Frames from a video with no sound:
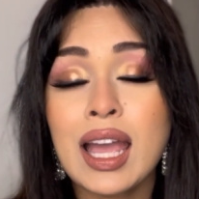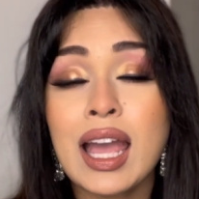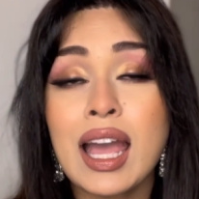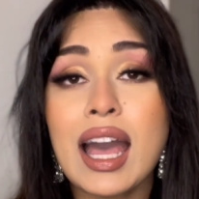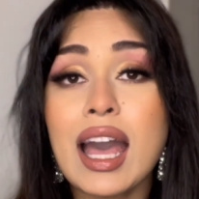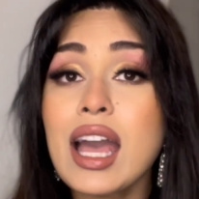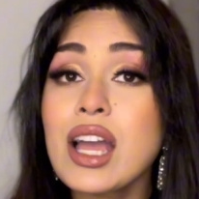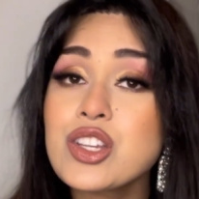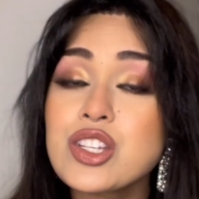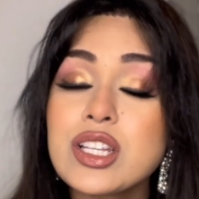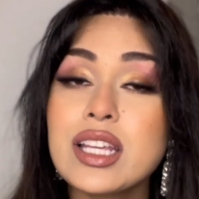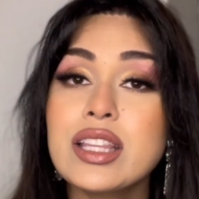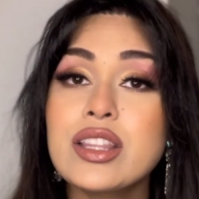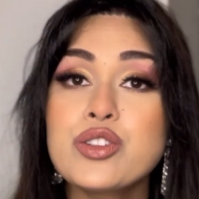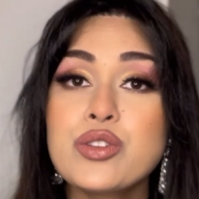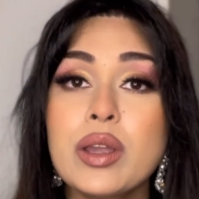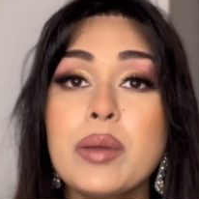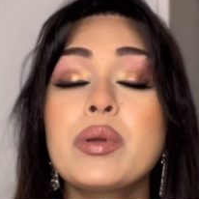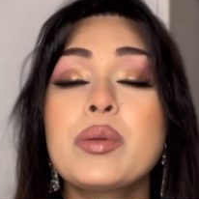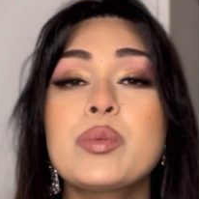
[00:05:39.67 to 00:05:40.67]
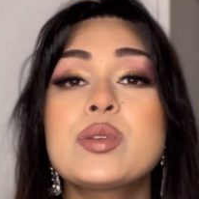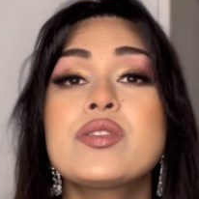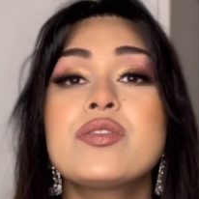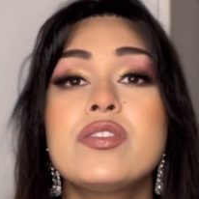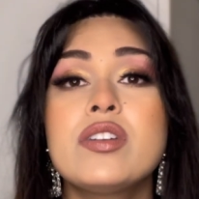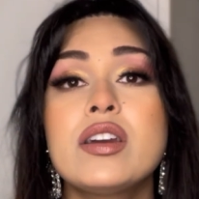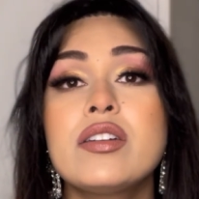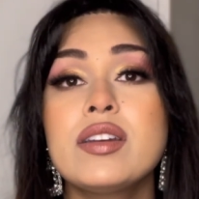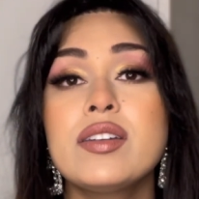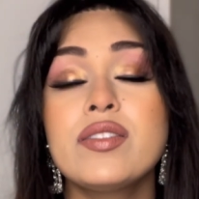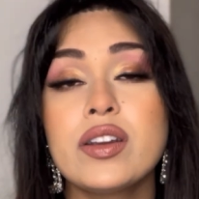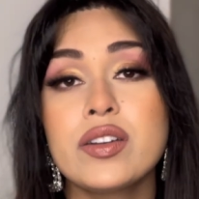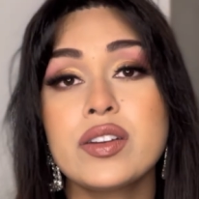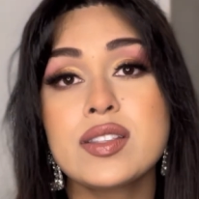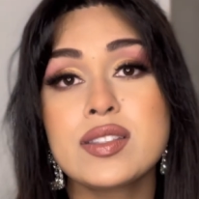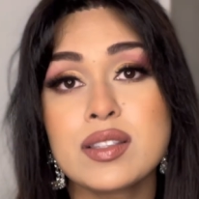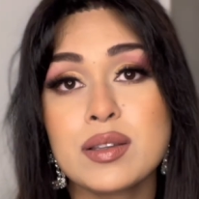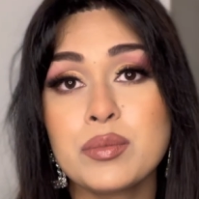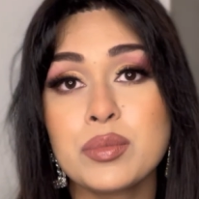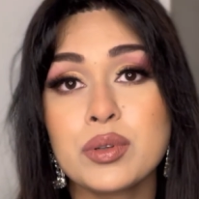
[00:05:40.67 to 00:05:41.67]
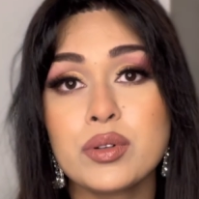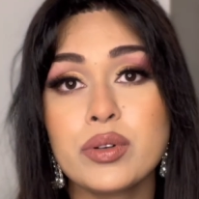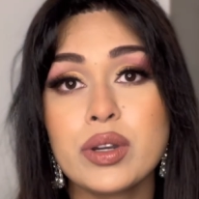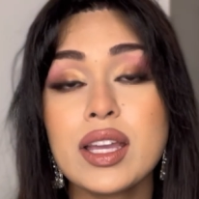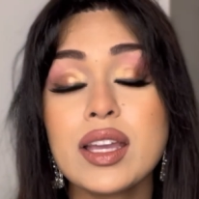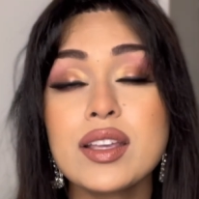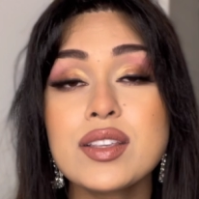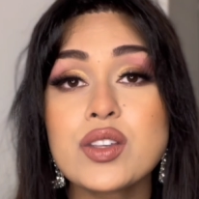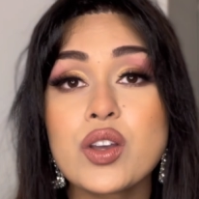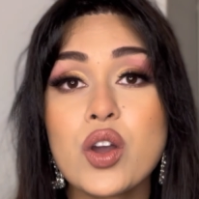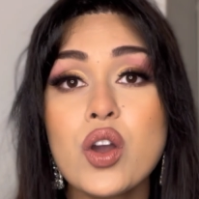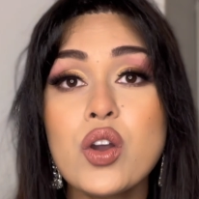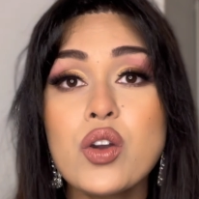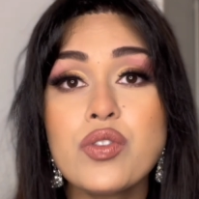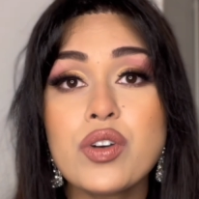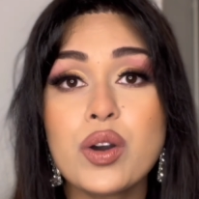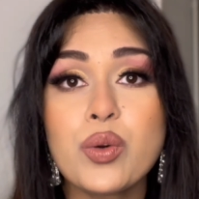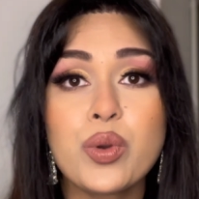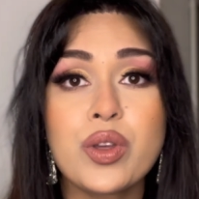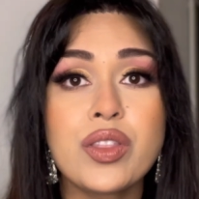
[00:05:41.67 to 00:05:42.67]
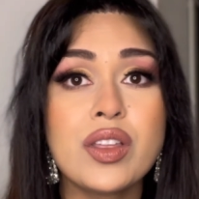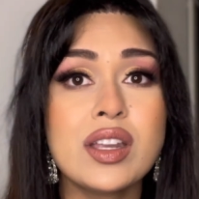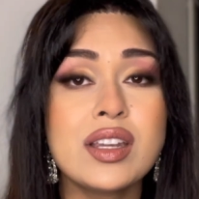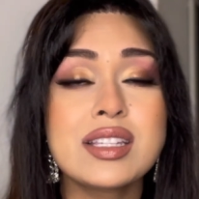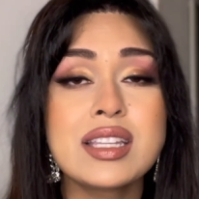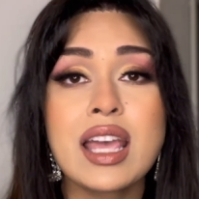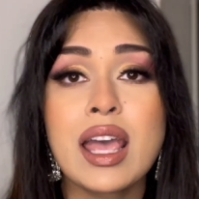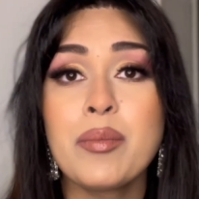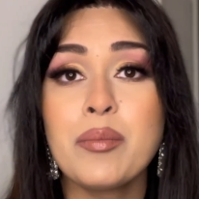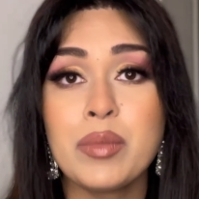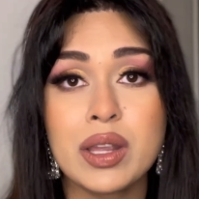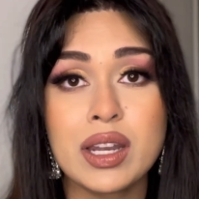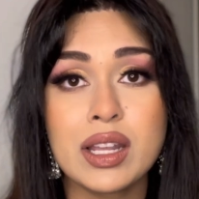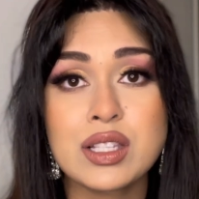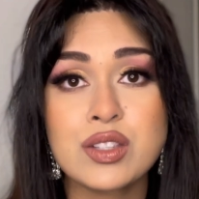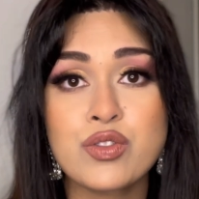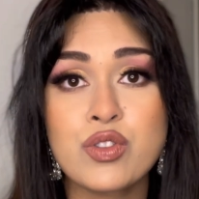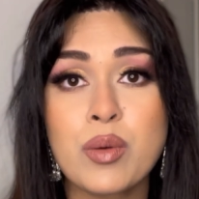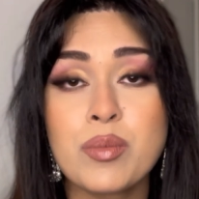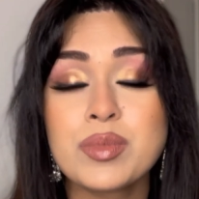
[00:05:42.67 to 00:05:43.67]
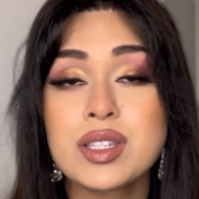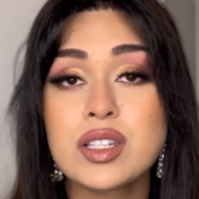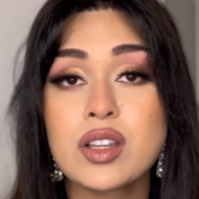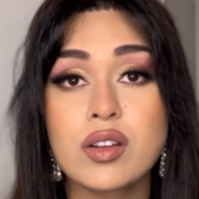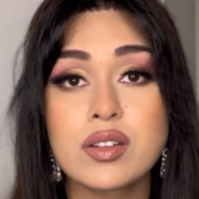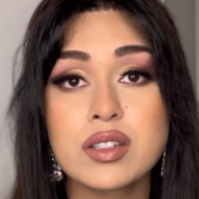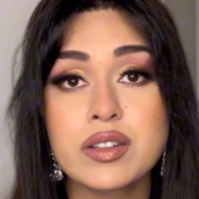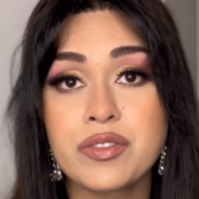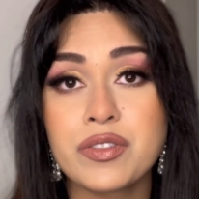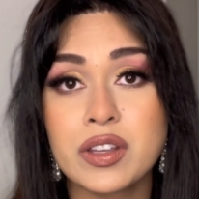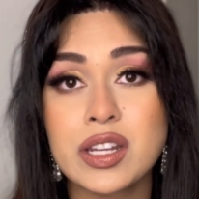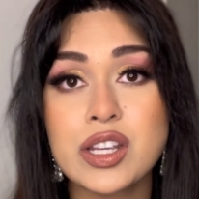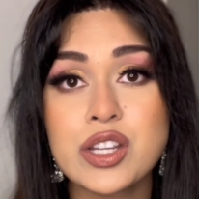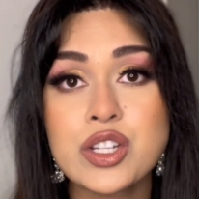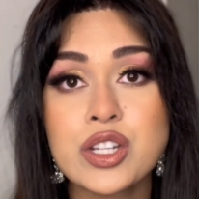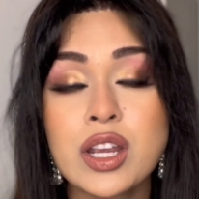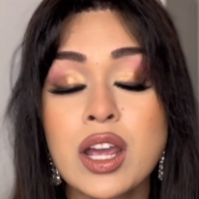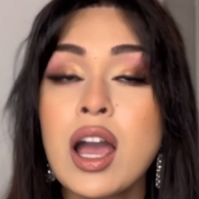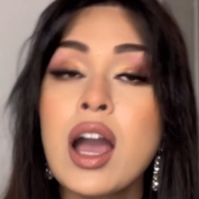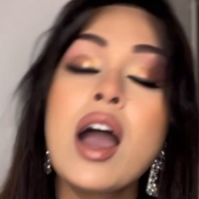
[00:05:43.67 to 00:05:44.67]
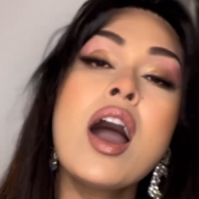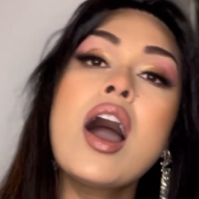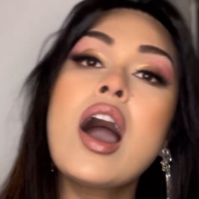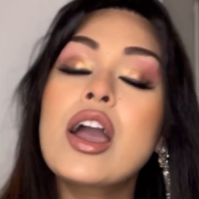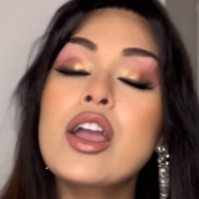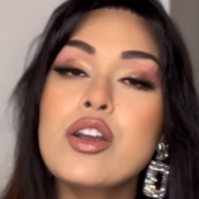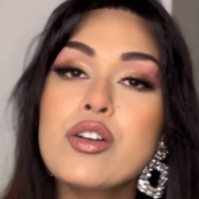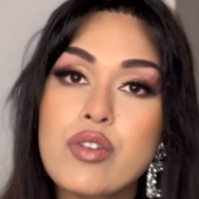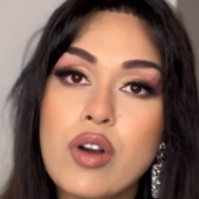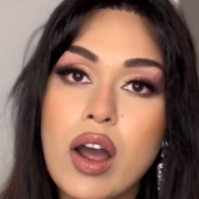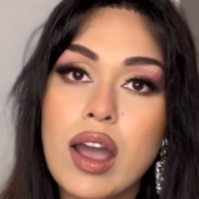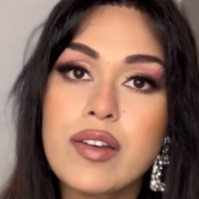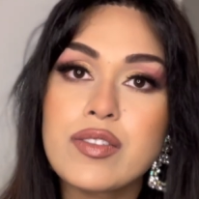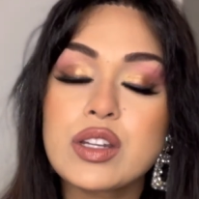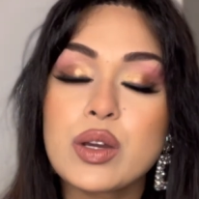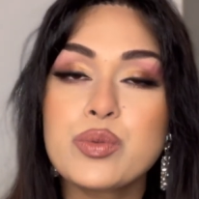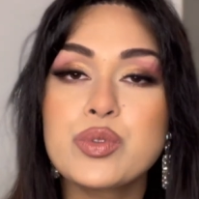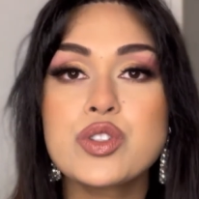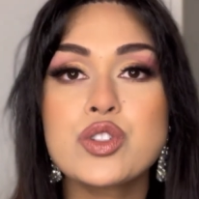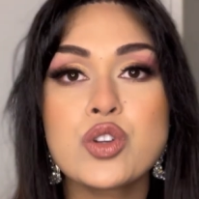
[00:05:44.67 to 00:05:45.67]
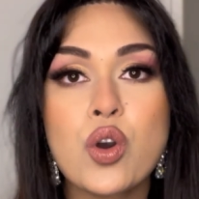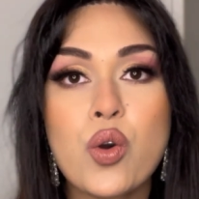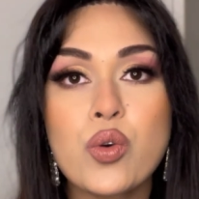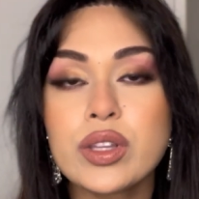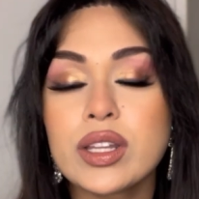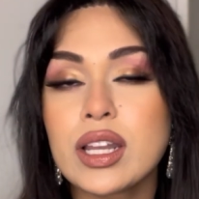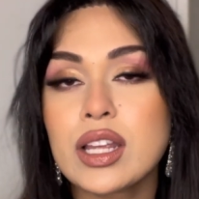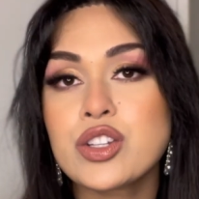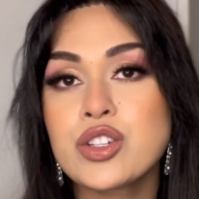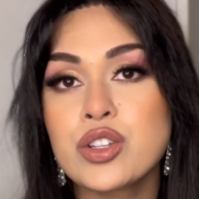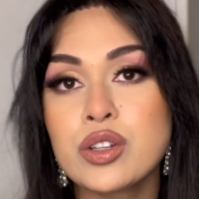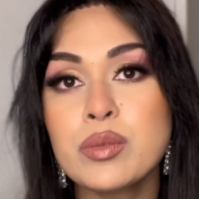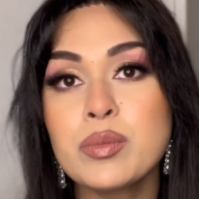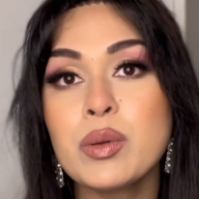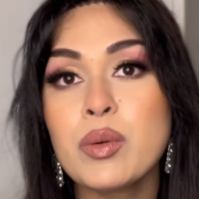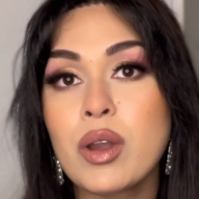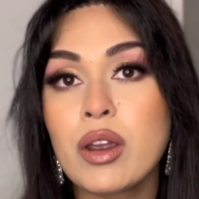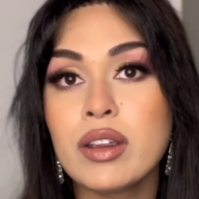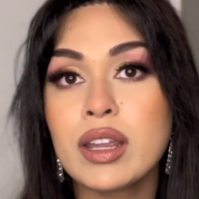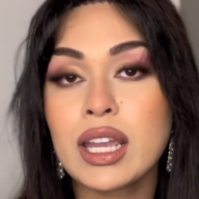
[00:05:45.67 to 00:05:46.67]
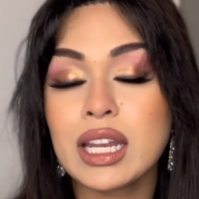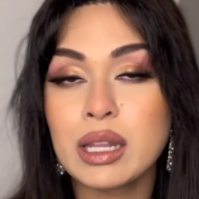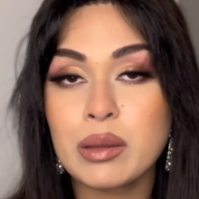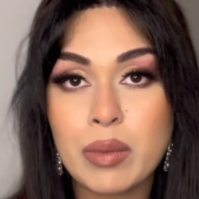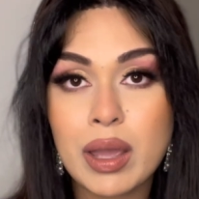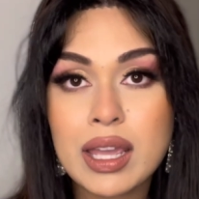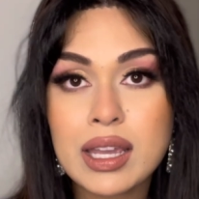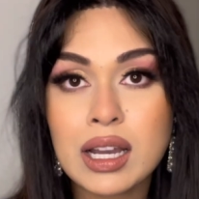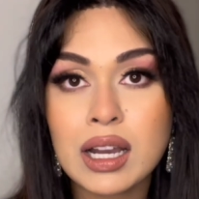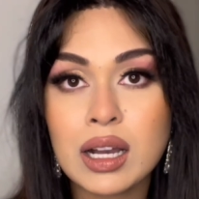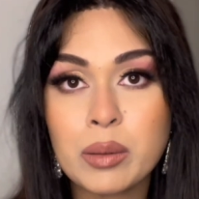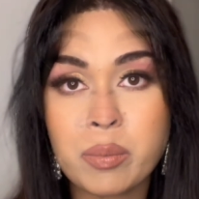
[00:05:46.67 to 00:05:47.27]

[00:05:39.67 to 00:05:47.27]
Actually, the treatment was very, very simple. It is over within 10 minutes from start to finish. I arrived, I was told that I shouldn't be wearing any makeup.